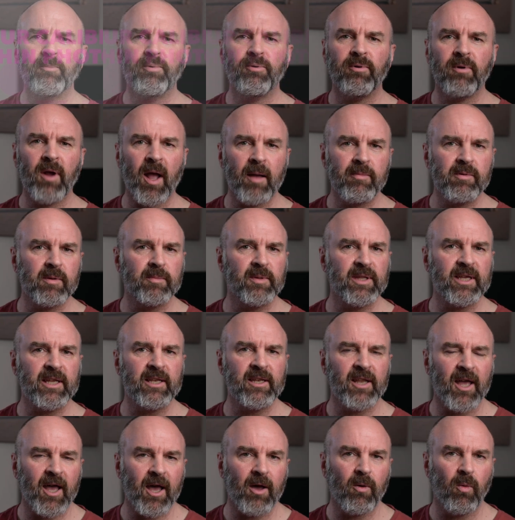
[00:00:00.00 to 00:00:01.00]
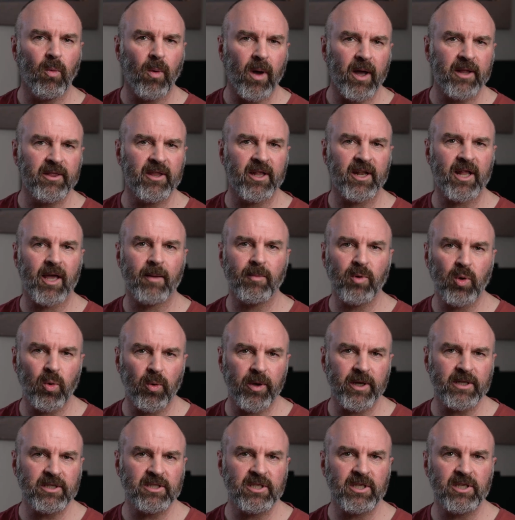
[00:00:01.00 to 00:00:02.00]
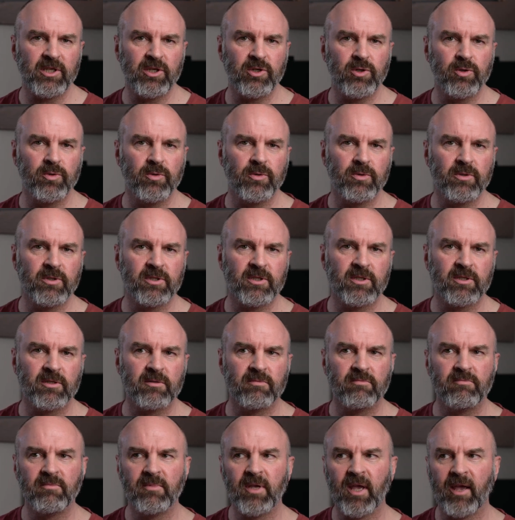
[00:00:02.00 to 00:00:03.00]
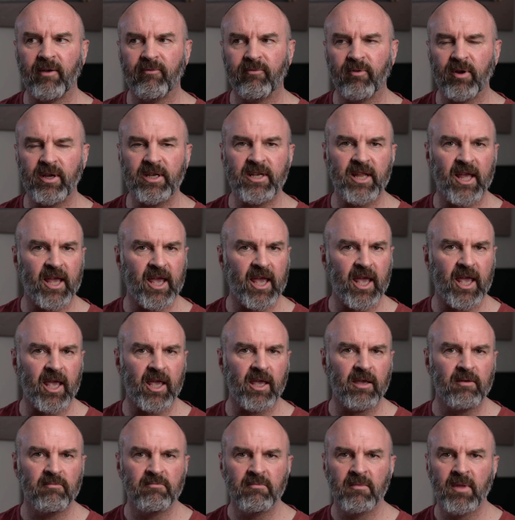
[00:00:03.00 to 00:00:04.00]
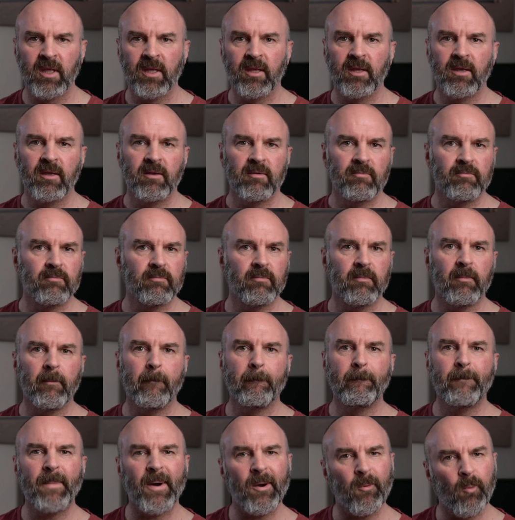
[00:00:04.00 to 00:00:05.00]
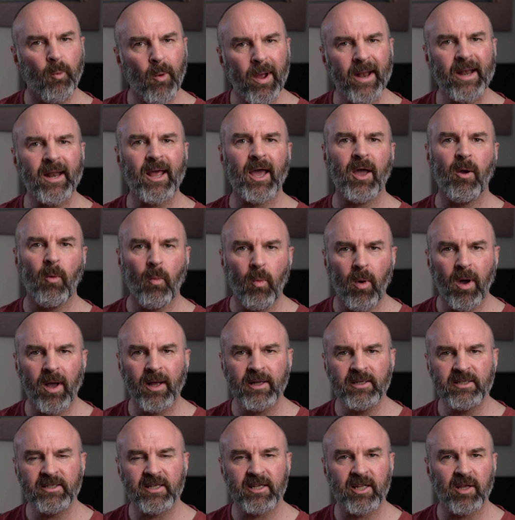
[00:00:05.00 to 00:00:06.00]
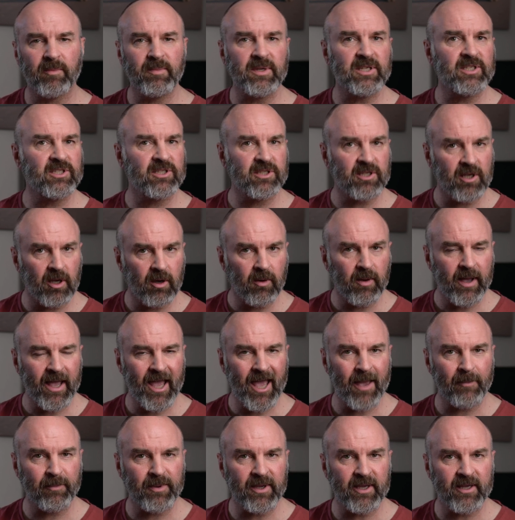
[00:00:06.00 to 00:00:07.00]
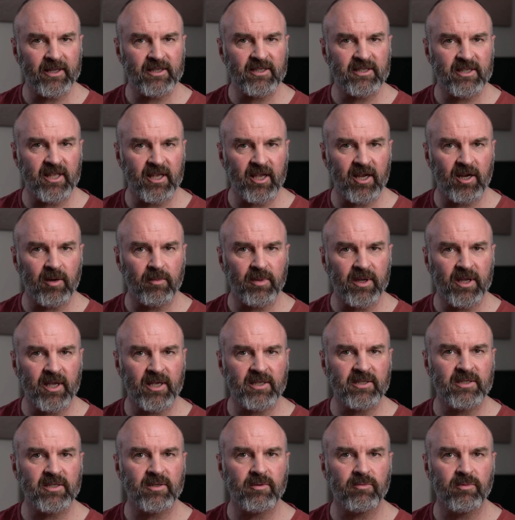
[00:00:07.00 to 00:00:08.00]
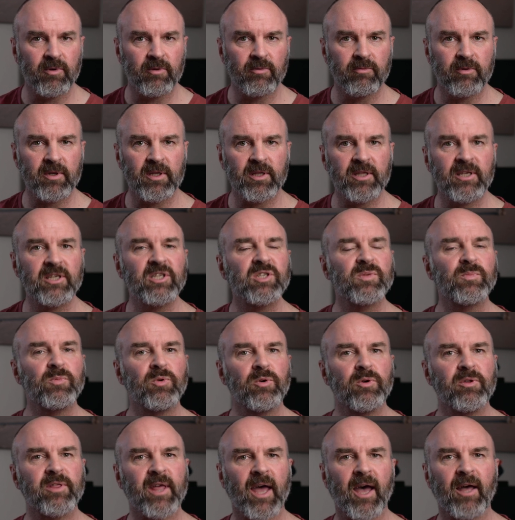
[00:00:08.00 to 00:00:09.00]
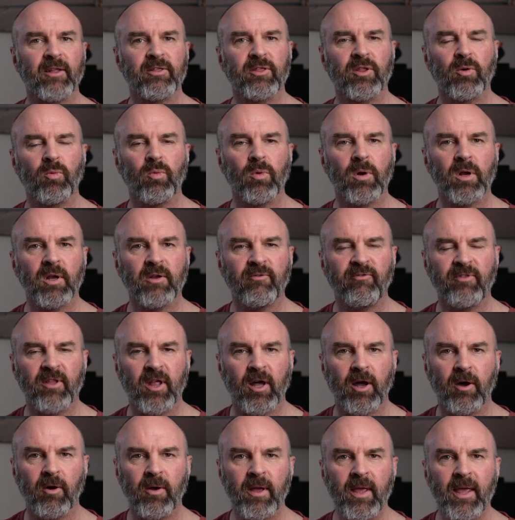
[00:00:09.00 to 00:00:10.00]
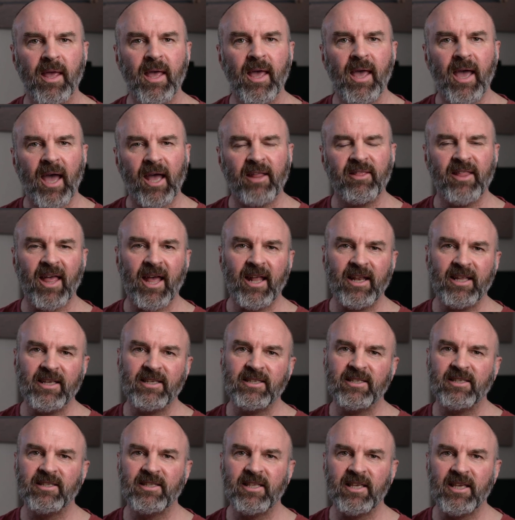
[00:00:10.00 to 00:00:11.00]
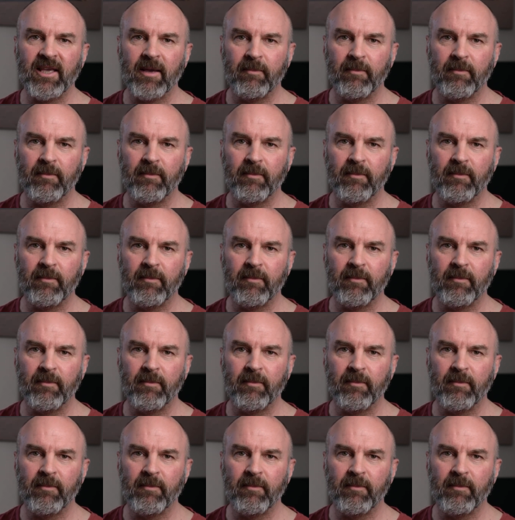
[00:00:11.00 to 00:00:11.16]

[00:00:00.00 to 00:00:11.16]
probably not one that I'm going to use every day but when I want it, I'll be so happy it's there because it will really smooth out the workflow. And that is the